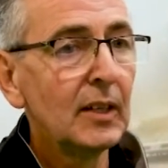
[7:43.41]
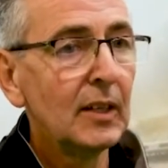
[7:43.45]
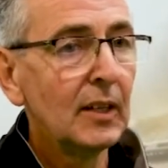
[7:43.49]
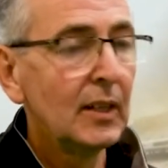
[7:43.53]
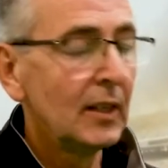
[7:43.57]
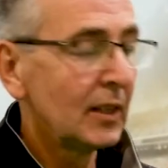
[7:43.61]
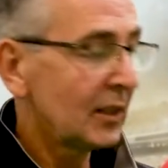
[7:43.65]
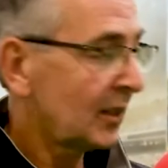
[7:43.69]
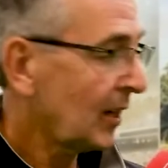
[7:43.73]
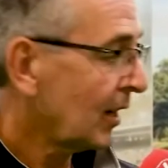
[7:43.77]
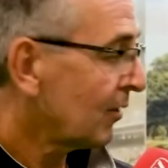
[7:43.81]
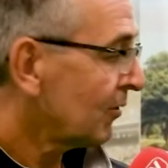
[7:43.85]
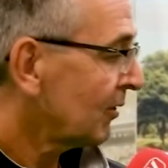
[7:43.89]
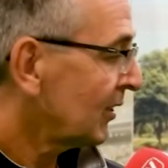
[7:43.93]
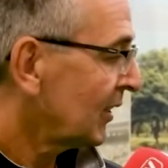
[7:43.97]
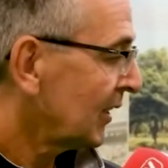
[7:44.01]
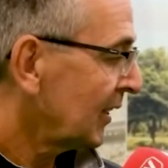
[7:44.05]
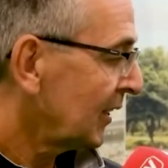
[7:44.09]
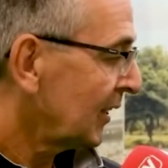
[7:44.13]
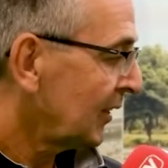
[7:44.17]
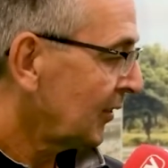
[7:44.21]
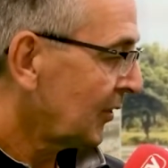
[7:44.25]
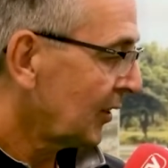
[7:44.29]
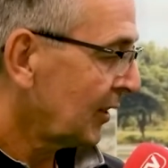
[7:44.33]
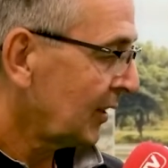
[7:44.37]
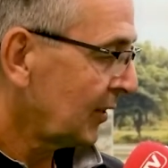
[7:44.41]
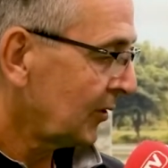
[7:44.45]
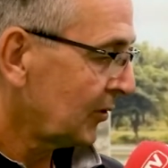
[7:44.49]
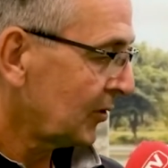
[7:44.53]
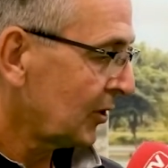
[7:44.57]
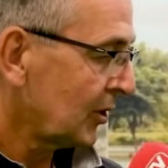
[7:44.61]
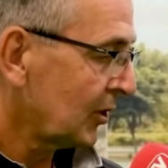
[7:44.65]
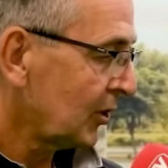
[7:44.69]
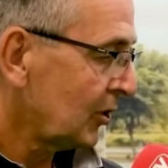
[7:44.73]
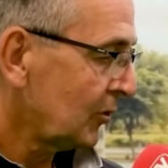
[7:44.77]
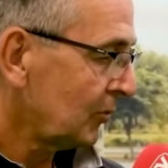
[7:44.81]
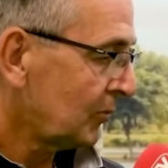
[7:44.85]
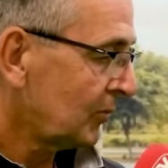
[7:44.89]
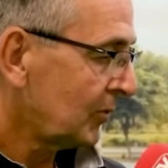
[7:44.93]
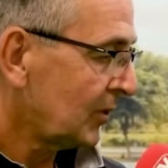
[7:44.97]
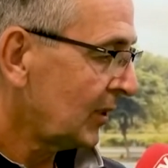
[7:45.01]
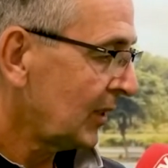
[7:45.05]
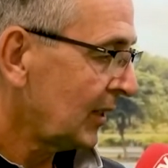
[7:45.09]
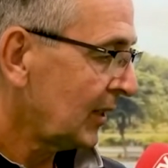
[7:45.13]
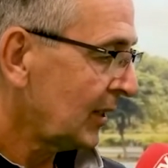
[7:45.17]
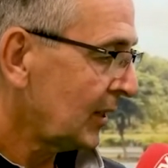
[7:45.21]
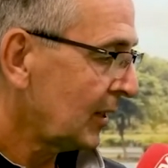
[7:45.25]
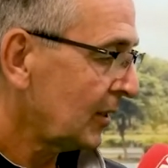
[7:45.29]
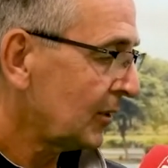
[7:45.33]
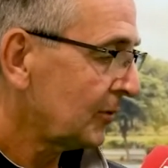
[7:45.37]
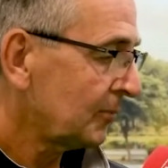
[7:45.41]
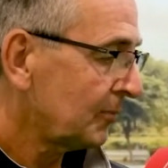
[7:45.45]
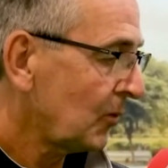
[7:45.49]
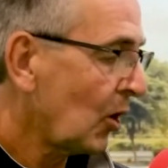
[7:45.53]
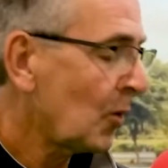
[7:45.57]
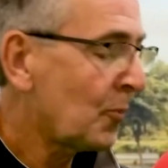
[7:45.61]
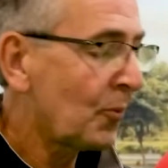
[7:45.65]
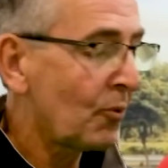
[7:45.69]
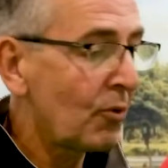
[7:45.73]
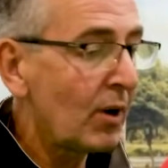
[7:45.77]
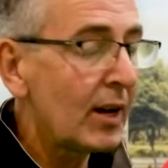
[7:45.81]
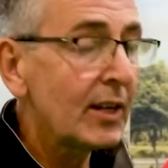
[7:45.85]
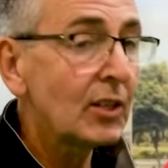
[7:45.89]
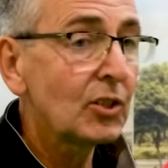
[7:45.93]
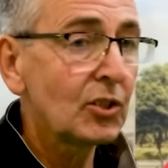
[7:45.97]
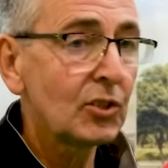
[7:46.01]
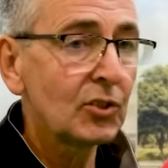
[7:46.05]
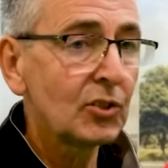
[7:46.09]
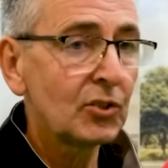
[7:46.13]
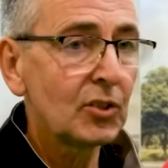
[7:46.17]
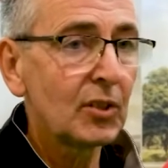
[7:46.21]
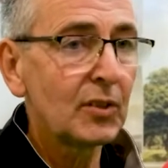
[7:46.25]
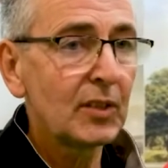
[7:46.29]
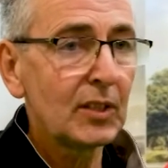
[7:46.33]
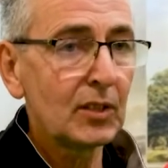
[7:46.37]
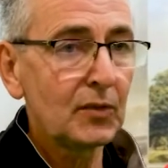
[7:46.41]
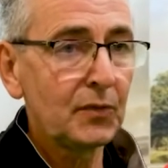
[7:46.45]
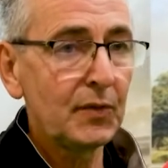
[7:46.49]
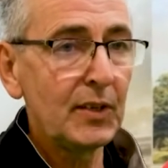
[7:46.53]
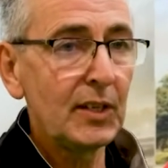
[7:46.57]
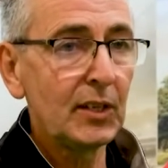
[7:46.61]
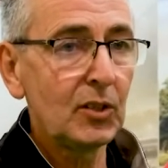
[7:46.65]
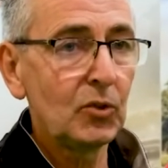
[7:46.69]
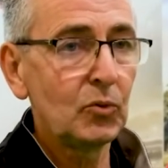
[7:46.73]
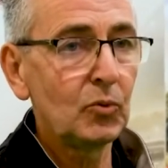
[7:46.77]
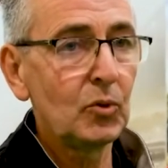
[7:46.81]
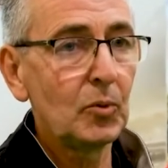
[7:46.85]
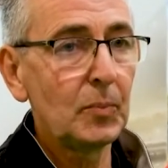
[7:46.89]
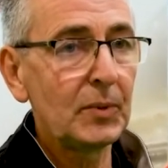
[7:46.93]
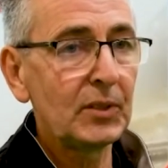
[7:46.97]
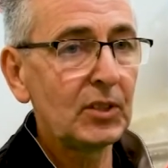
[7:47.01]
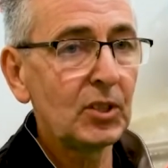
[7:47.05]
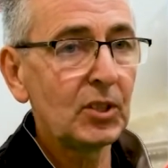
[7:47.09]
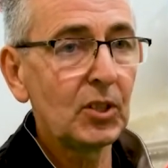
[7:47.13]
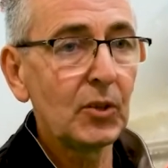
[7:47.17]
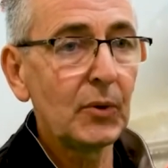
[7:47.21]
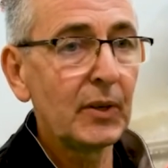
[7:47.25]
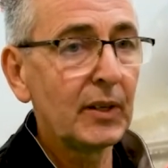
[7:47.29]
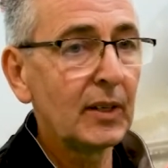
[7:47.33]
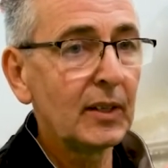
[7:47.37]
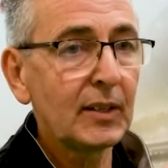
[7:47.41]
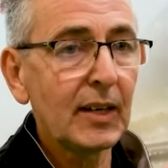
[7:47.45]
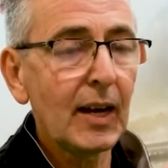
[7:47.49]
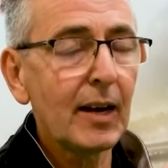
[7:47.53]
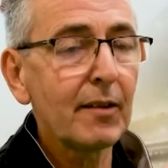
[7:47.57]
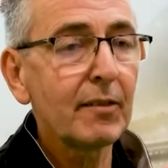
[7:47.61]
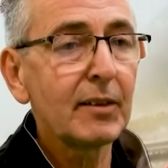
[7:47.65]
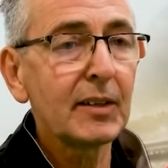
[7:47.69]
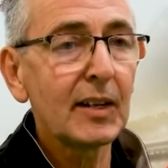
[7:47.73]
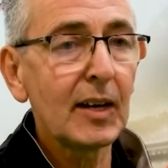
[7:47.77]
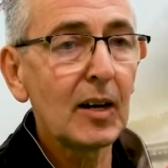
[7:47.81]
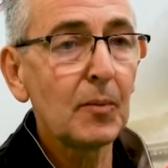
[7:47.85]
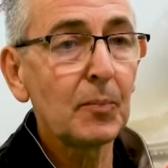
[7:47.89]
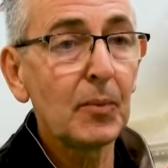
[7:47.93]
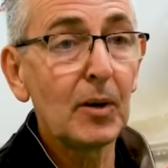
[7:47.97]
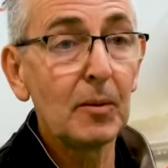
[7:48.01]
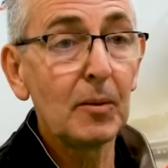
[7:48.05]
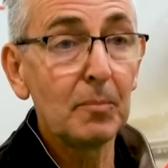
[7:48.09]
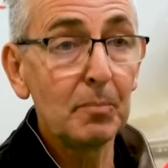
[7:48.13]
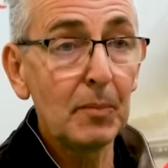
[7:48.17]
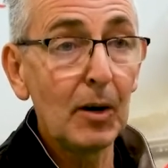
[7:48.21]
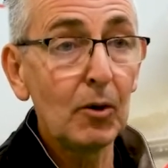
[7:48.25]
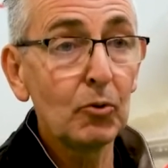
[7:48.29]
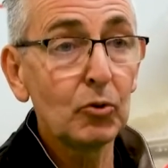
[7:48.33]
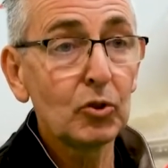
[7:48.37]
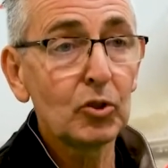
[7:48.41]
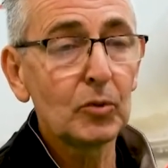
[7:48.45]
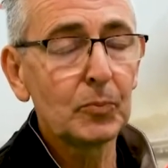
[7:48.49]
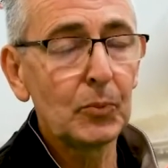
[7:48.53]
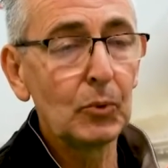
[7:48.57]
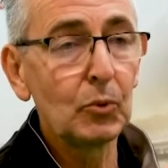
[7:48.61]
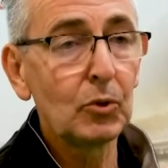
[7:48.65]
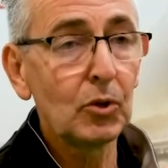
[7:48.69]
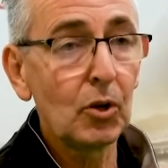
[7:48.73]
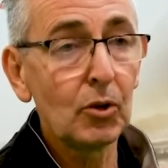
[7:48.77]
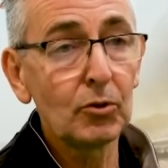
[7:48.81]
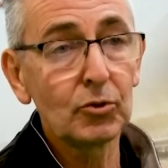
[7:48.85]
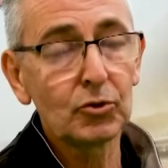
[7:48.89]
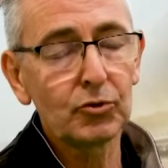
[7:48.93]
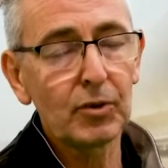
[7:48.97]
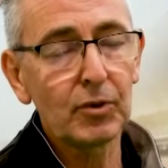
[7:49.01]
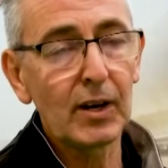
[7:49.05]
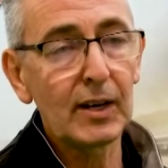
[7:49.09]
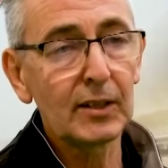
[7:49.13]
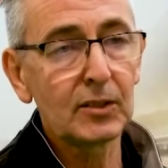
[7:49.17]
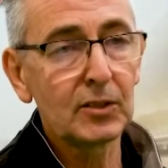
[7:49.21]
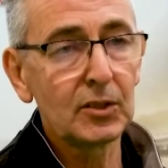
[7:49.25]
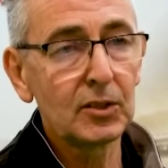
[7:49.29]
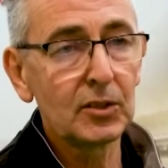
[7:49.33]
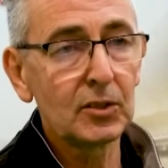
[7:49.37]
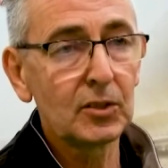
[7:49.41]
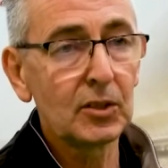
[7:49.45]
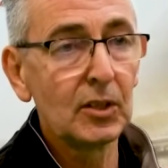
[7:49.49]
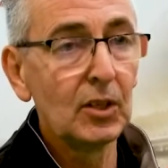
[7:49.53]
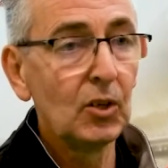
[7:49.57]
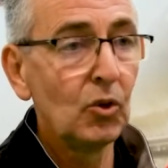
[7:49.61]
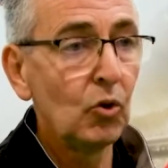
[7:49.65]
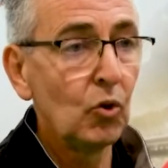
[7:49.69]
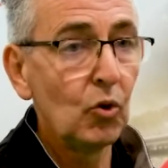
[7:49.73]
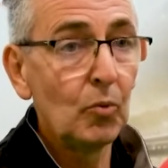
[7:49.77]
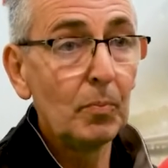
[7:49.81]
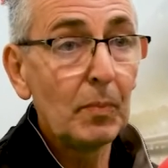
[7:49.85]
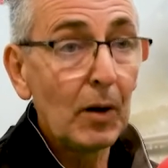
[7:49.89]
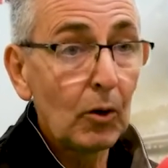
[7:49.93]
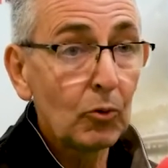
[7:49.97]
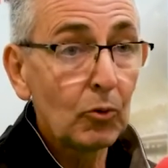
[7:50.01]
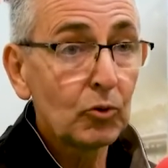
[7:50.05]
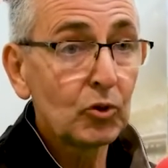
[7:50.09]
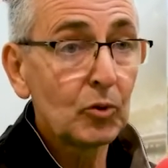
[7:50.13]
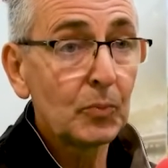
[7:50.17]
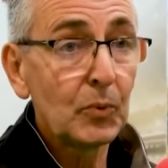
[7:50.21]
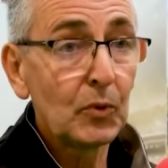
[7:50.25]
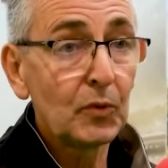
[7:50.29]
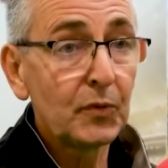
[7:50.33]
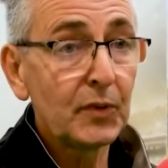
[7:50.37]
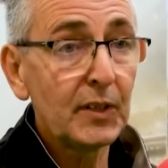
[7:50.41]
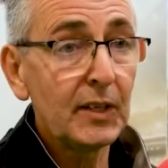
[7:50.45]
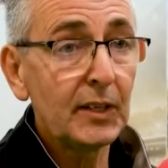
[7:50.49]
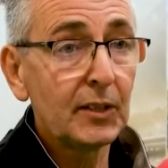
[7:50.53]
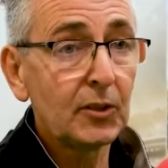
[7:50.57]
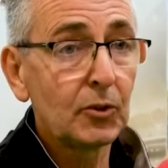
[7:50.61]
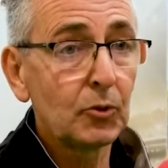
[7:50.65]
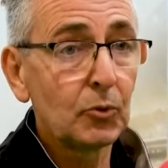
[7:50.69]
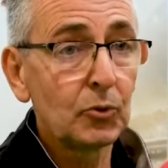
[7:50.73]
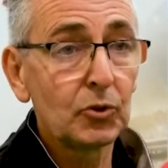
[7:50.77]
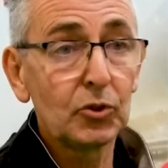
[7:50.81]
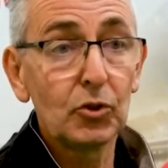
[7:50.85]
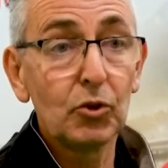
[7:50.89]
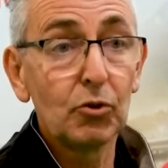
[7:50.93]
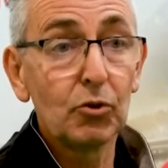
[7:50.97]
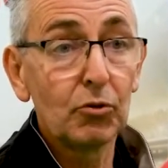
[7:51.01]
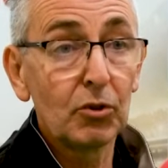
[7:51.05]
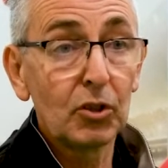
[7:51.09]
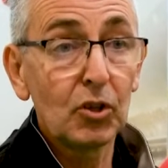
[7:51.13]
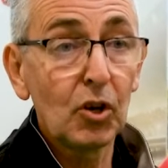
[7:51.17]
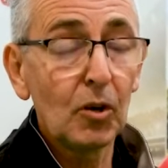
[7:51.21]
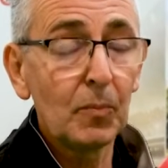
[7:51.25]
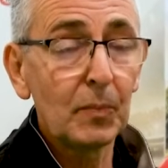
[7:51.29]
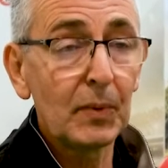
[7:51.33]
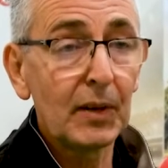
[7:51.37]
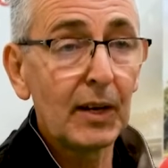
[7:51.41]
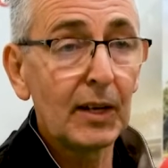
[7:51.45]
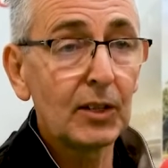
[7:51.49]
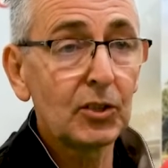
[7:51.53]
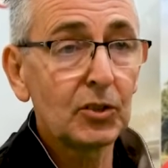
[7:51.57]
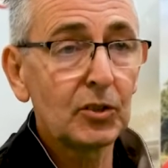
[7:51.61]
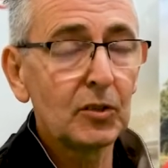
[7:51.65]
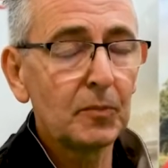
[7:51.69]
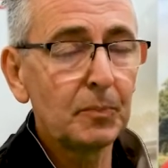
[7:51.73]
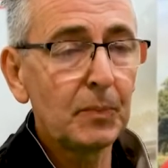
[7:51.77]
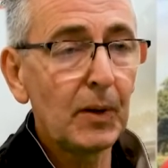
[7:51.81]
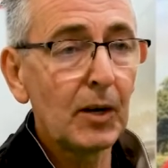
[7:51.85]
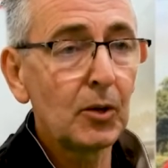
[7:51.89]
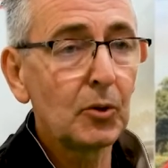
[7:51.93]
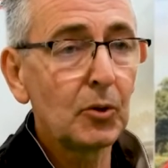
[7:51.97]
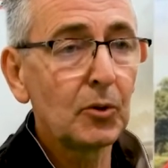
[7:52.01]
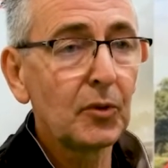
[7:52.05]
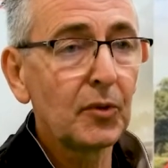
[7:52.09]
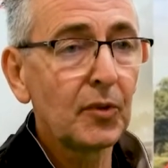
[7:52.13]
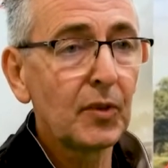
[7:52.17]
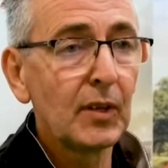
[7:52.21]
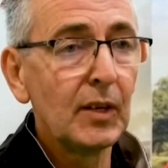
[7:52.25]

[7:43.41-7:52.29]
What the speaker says: Currently, the operations that this vehicle will be doing are carried out by multiple contractors or multiple vehicles or a combination of both.